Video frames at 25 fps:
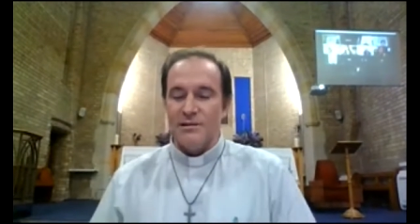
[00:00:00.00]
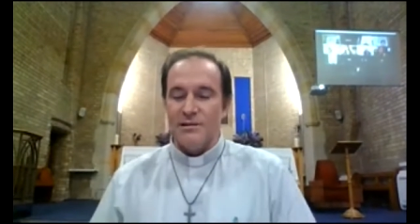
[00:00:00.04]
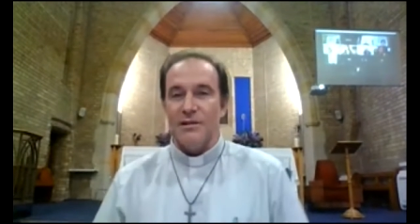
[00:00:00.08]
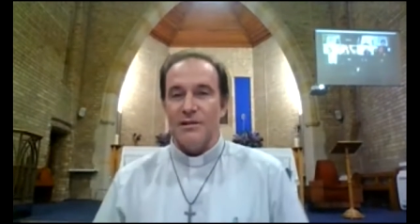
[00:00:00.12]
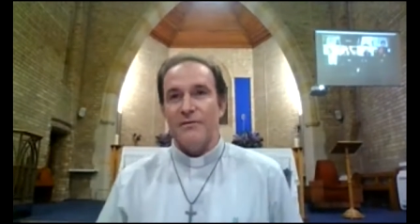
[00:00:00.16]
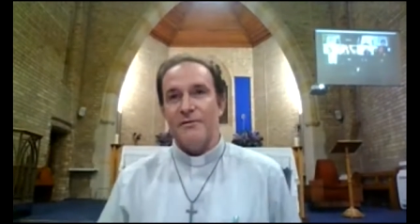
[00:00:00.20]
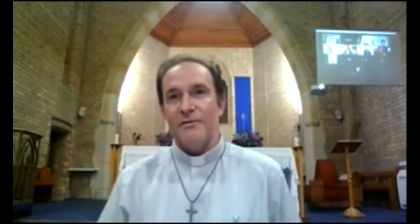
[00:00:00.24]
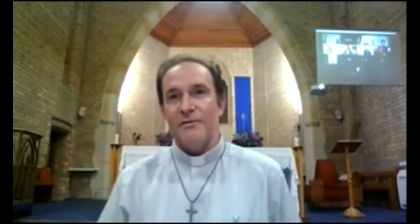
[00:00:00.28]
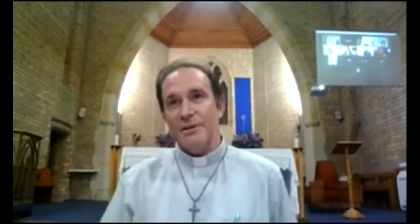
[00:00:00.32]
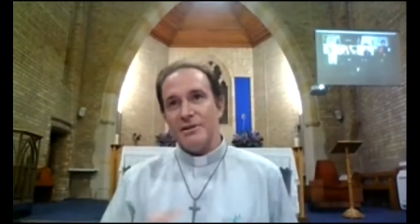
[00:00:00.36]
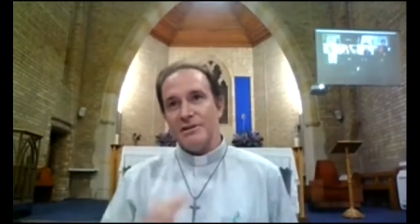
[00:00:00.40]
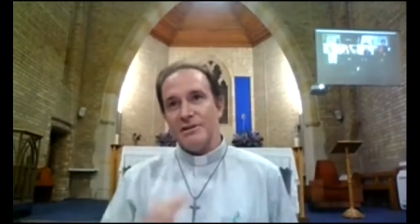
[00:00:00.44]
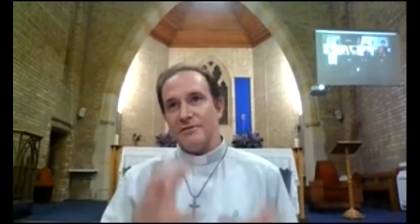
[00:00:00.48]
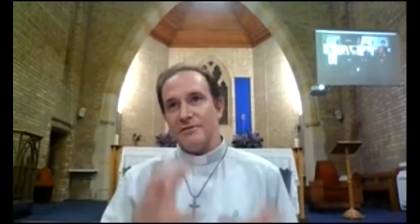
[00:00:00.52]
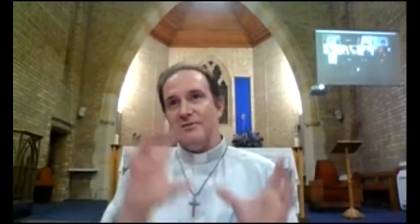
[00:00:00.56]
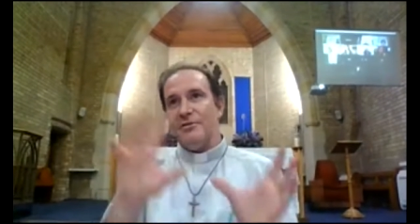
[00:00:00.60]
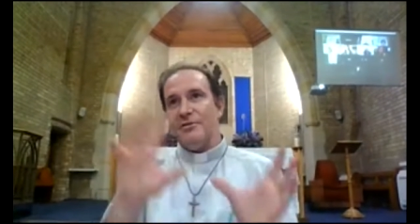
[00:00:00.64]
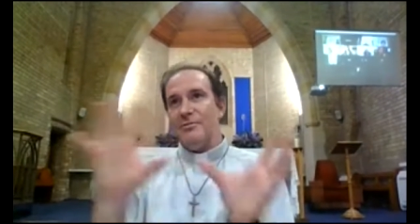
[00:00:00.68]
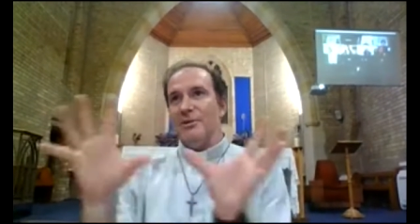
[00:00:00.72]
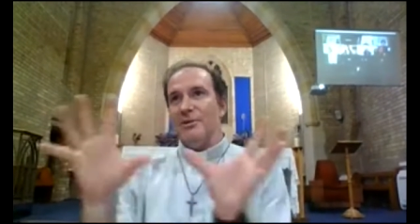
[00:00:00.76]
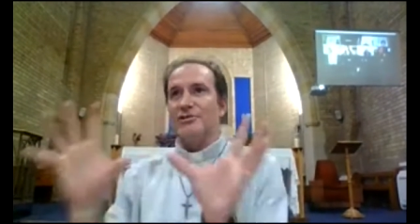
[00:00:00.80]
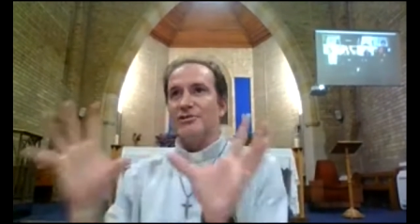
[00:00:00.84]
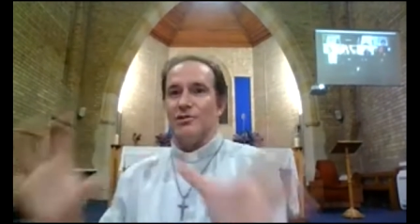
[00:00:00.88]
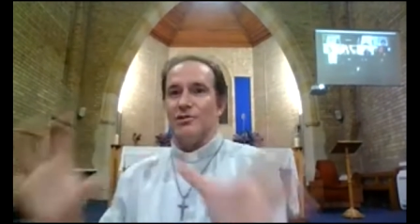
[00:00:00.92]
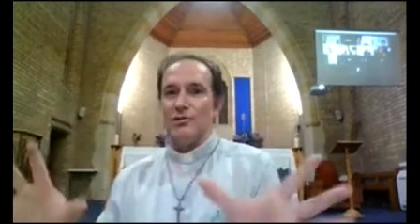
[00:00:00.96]
So first and
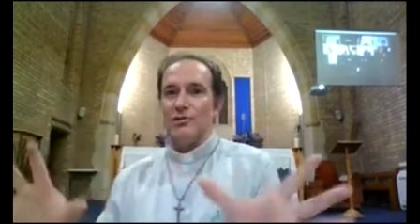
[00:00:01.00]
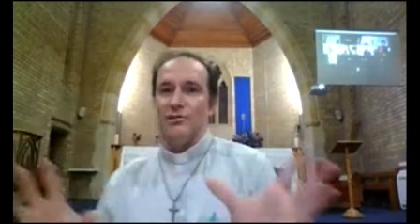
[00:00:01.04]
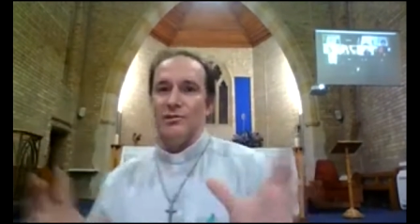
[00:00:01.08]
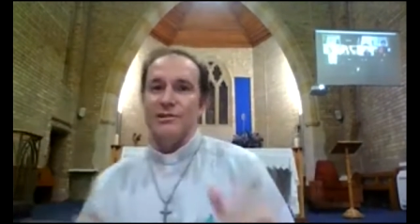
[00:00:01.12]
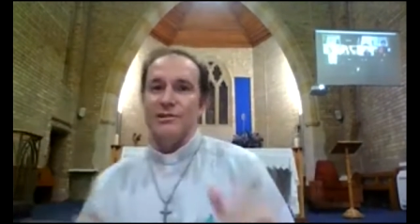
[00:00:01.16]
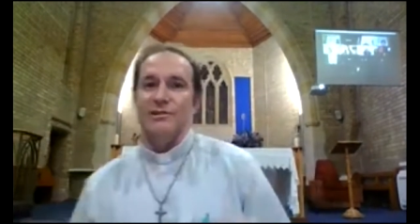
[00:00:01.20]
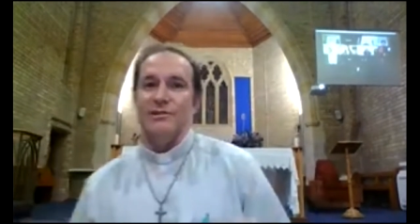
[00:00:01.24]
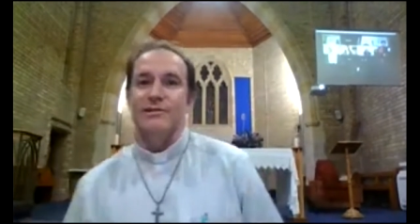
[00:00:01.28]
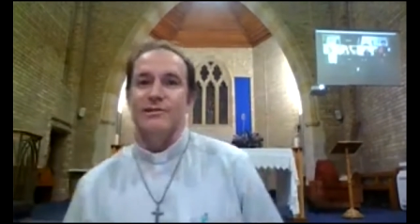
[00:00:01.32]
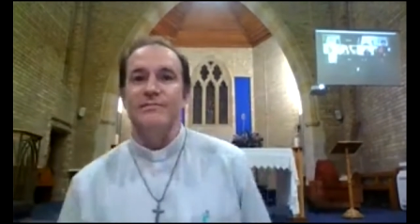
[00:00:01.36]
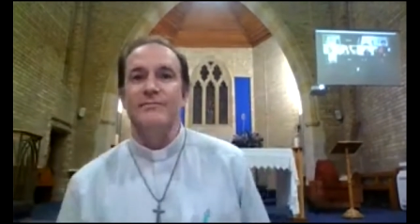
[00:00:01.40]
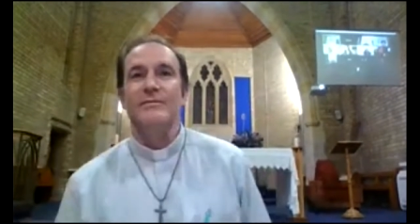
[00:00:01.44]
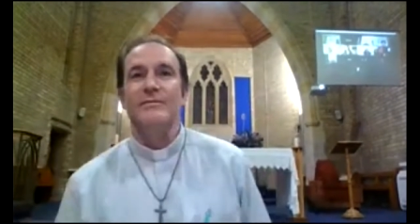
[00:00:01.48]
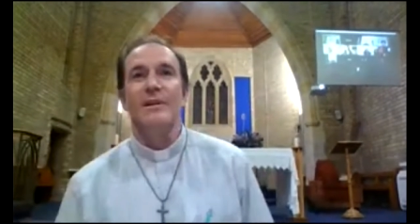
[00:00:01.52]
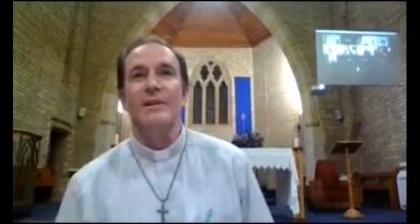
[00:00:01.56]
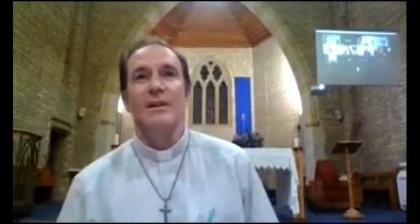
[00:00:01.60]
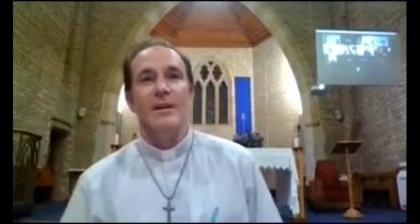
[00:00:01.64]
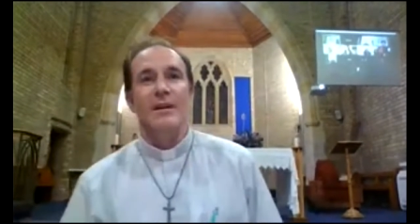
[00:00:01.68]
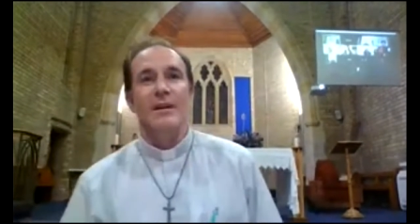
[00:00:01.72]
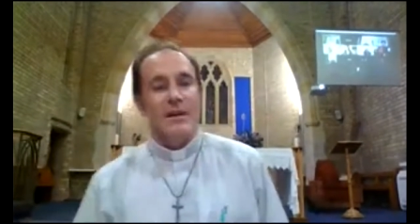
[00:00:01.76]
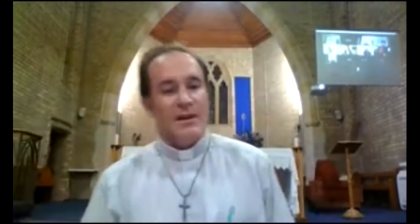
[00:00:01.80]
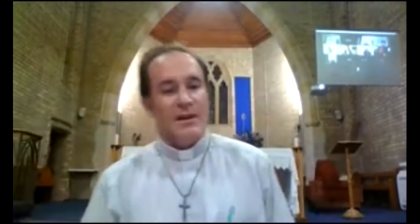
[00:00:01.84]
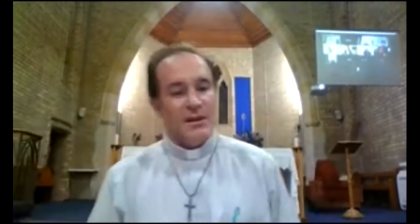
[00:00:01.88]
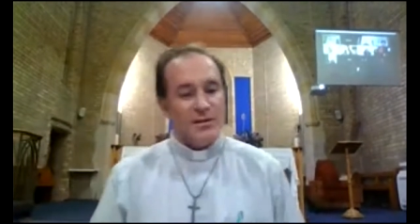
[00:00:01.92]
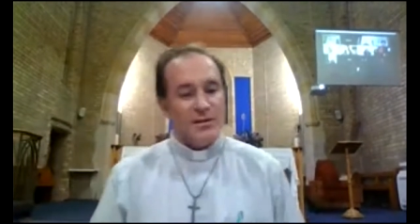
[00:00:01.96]
foremost, Judas.
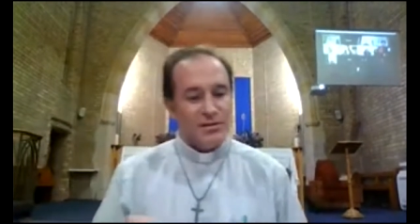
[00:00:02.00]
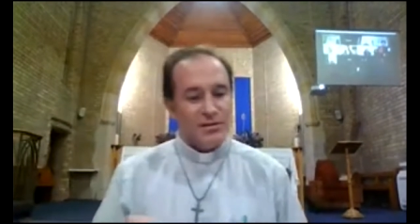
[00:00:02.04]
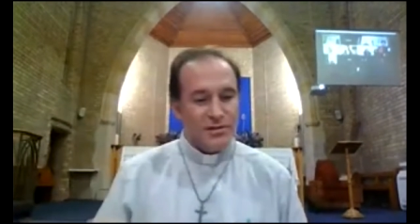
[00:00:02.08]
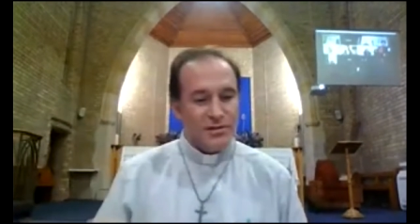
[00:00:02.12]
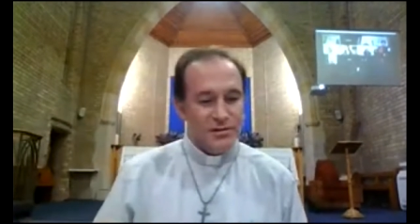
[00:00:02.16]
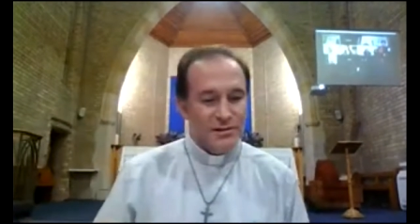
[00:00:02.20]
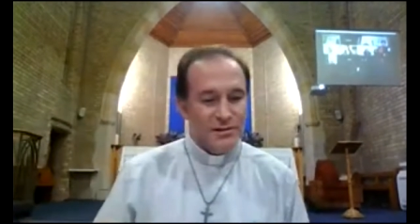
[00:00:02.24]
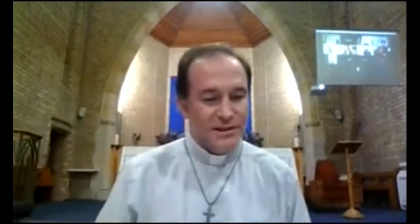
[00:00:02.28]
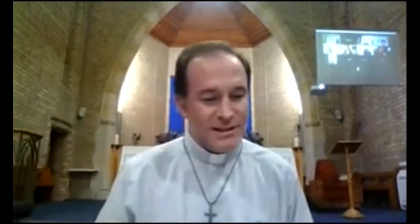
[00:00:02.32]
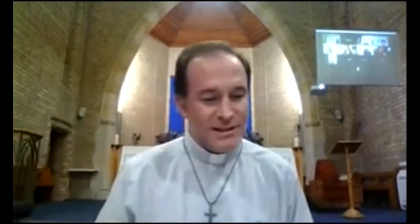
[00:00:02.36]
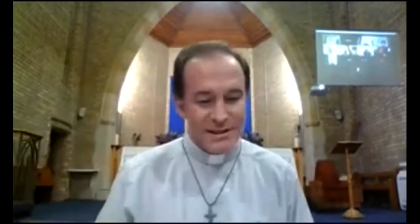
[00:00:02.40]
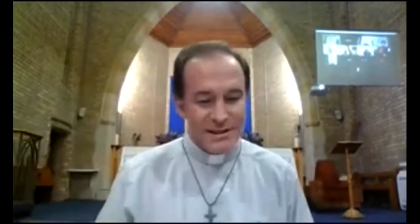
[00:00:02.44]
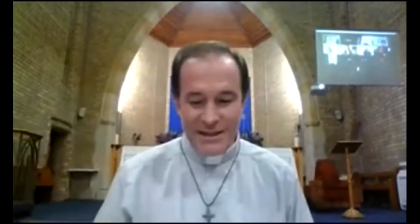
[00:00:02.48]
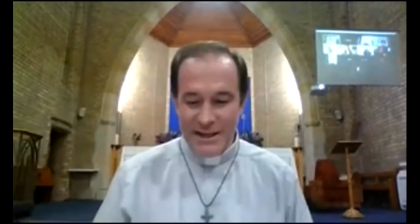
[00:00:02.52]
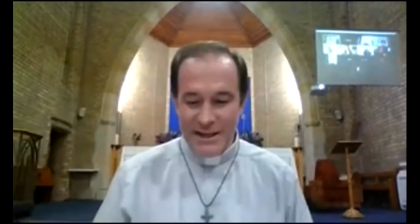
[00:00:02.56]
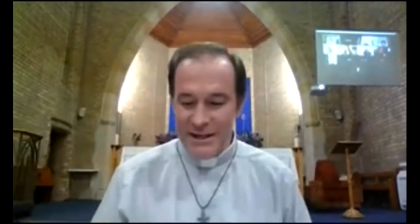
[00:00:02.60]
Judas